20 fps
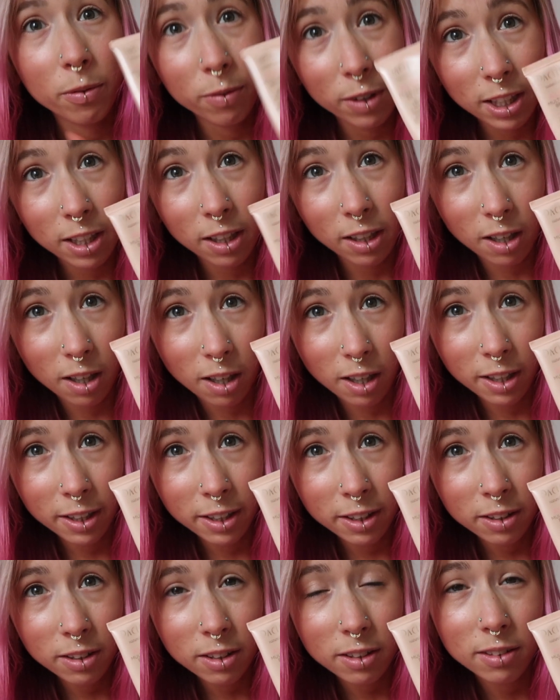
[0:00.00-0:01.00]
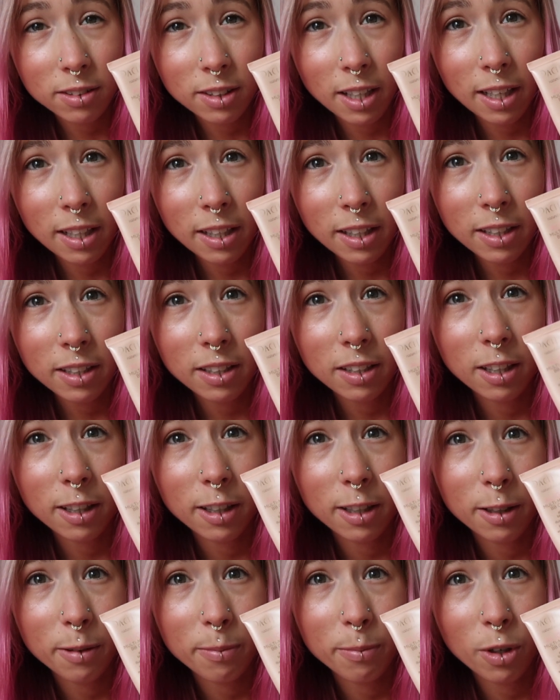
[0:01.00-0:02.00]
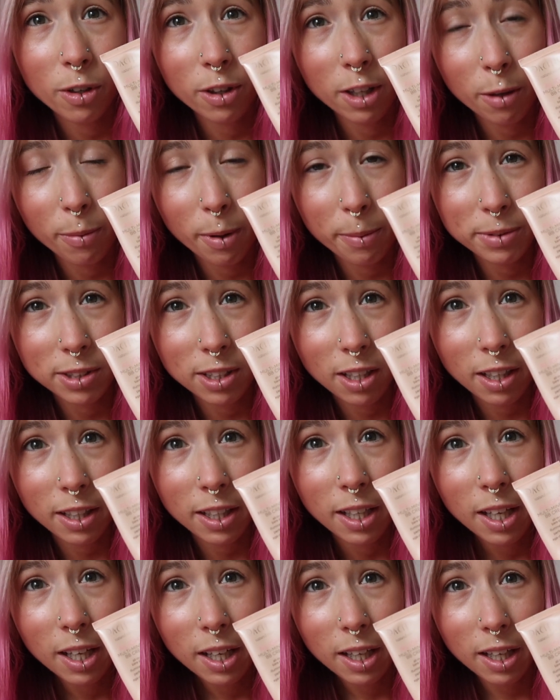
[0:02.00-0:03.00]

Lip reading: Vegan Kind sell it on their website,